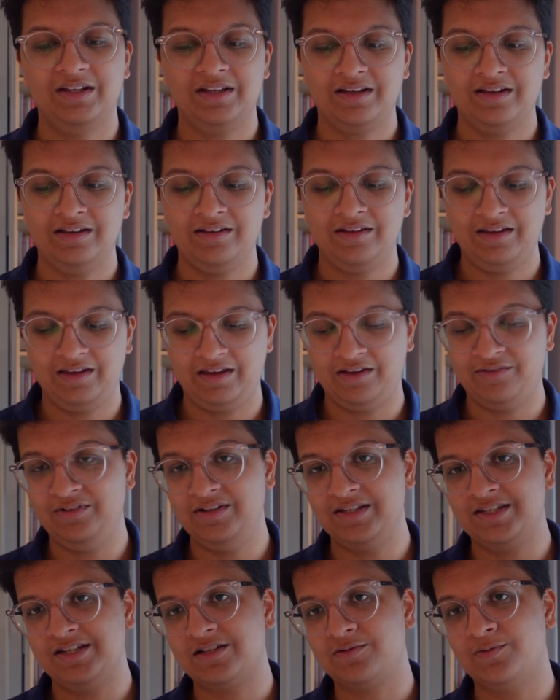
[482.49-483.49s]
like in
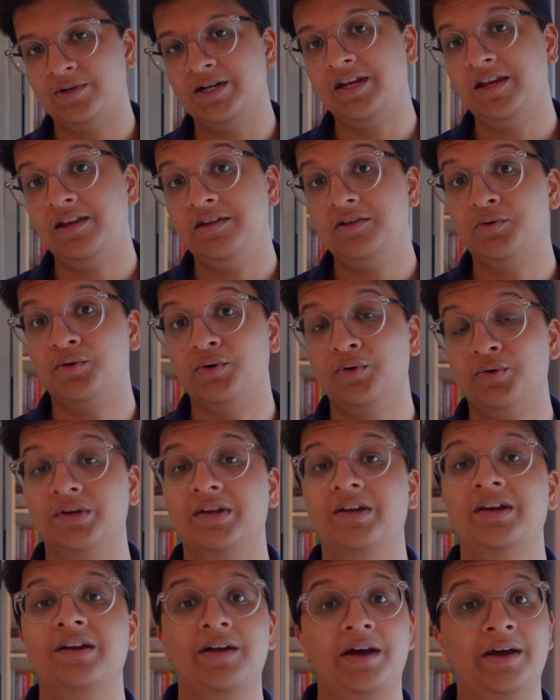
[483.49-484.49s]
CS180 you code
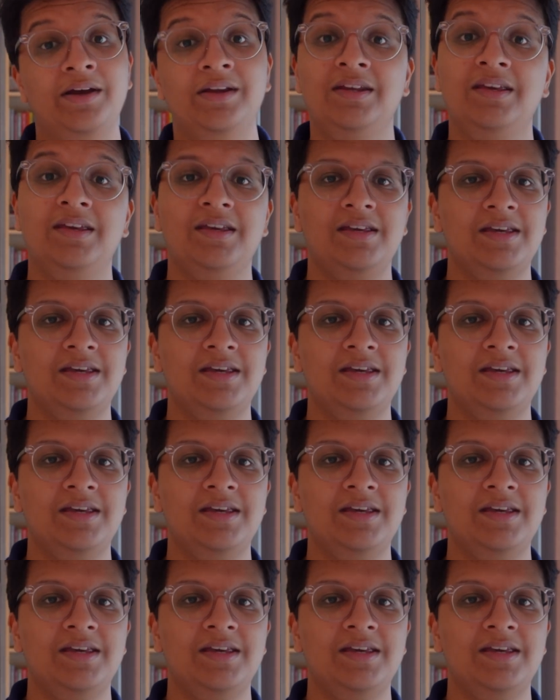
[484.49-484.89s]
in an IDE,